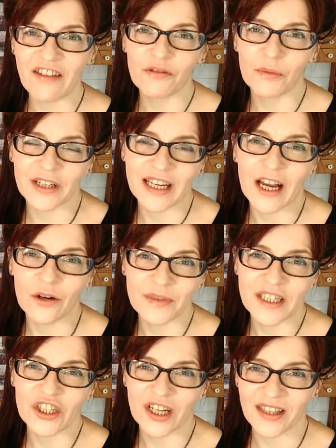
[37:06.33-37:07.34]
Everybody
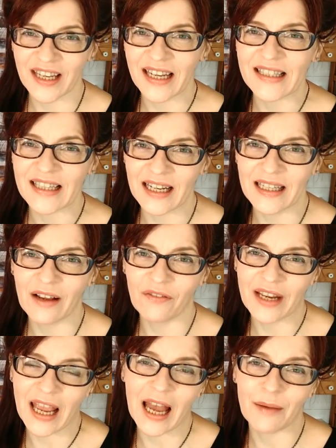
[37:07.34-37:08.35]
helps each other. It's a
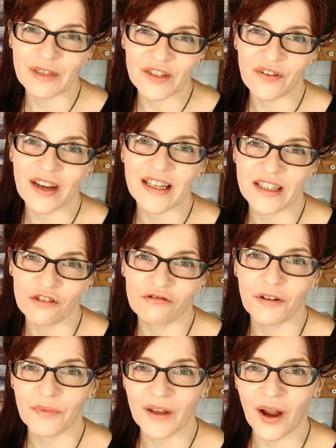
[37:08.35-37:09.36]
lovely atmosphere. It's a
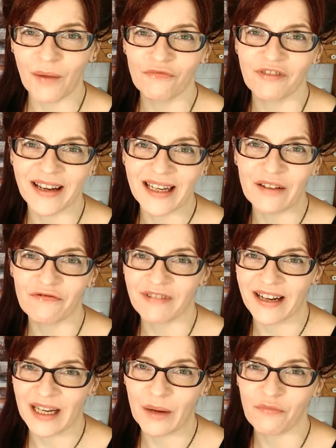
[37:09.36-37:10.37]
group that I'm really,
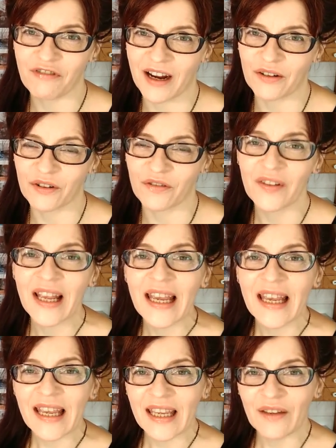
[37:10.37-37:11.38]
really proud of.
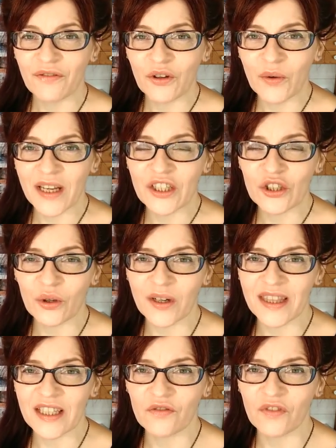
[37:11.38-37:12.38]
If you
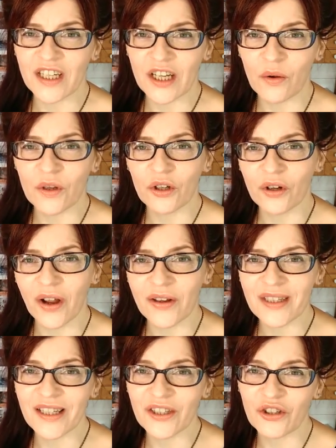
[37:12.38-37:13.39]
enjoyed this video, you're going
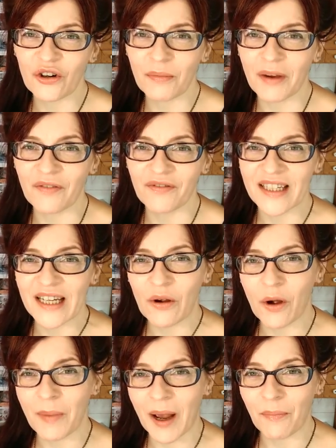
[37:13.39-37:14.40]
to enjoy my video
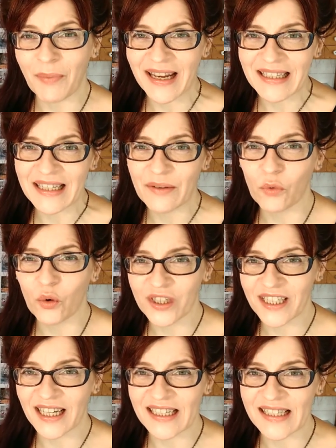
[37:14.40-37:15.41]
about painting
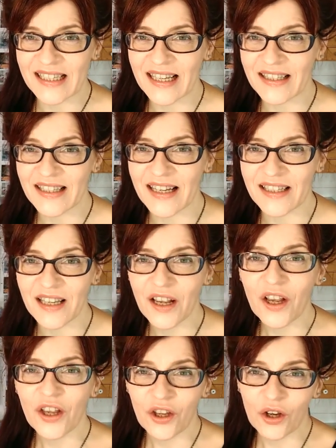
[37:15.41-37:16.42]
watercolour sunsets.
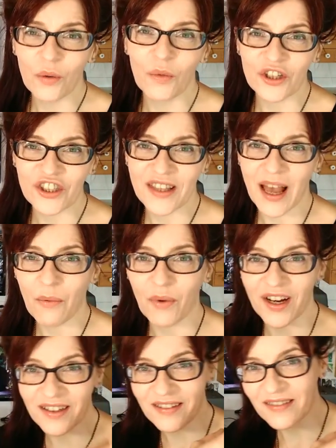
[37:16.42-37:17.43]
You can watch that
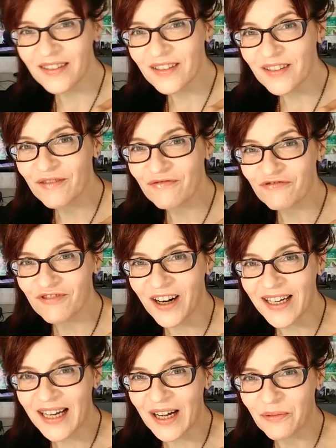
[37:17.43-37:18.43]
one
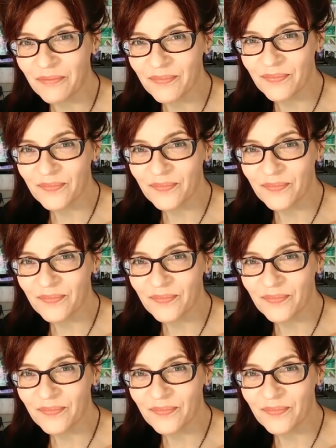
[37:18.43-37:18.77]
right now.